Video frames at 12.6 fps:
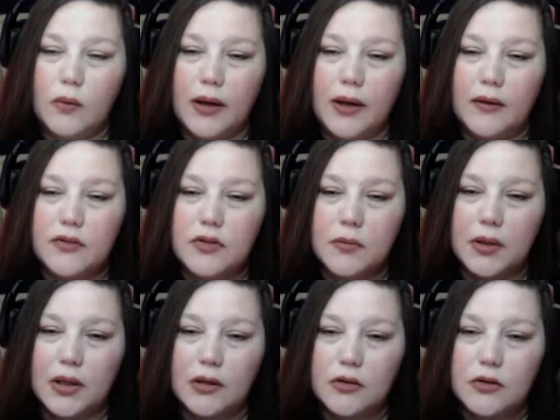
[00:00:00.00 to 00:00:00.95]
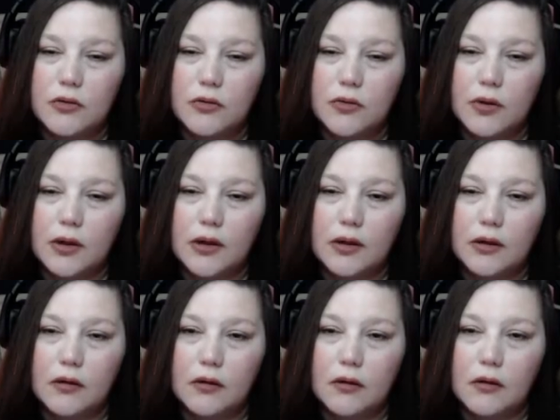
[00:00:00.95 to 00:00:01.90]
do I have so many issues right here?
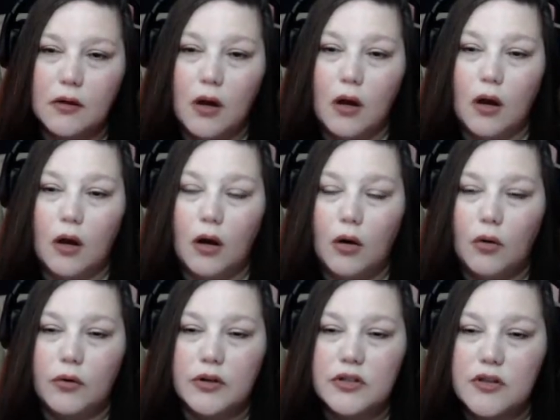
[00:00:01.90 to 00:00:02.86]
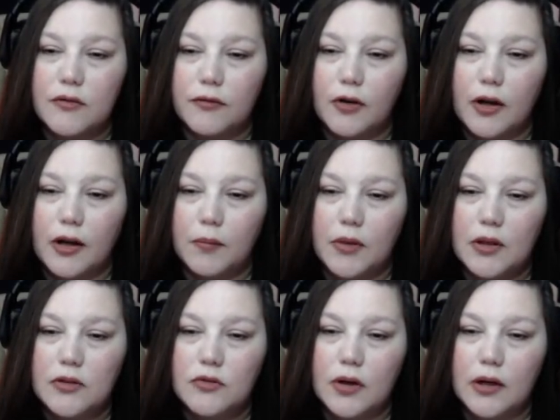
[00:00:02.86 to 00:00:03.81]
Oh, because the frame.
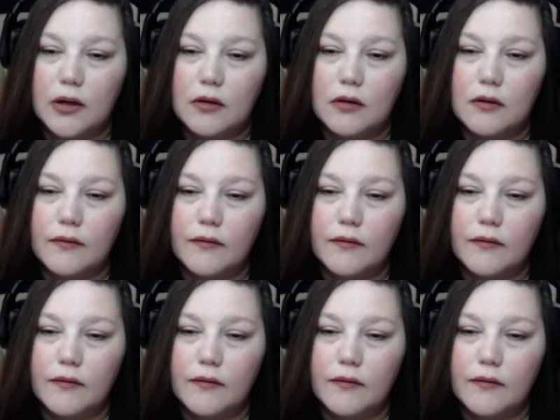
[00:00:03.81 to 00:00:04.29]
That's right.